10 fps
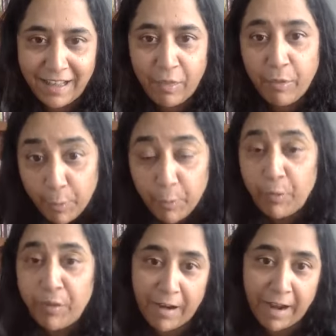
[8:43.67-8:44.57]
through
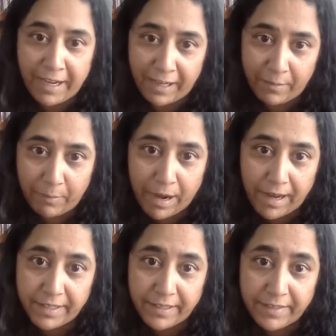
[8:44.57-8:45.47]
the writing
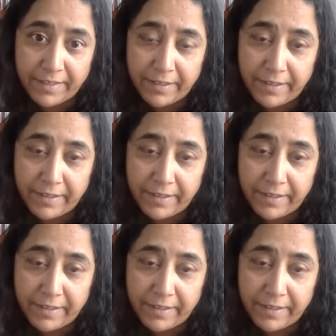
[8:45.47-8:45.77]
practice.